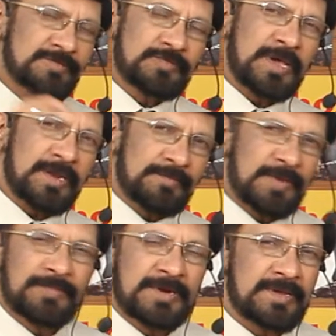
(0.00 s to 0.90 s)
we are
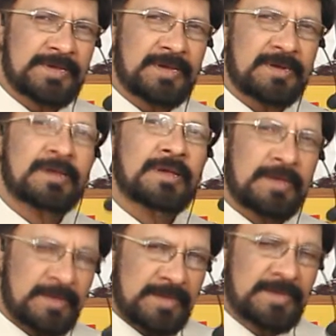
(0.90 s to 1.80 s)
implementing here.
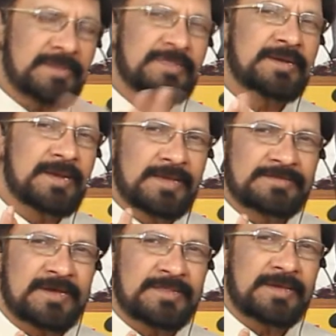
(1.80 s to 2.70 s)
Here 30 lines
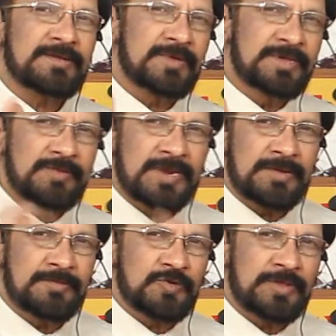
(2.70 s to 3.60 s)
are there. Why you worry
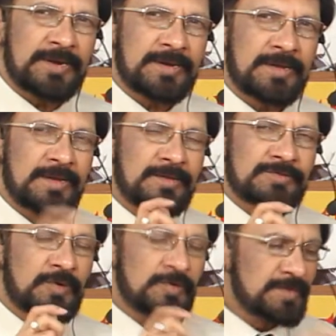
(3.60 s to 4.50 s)
about that?
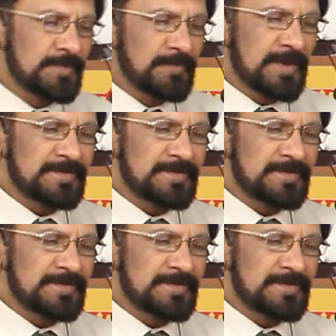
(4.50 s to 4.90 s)
So, simply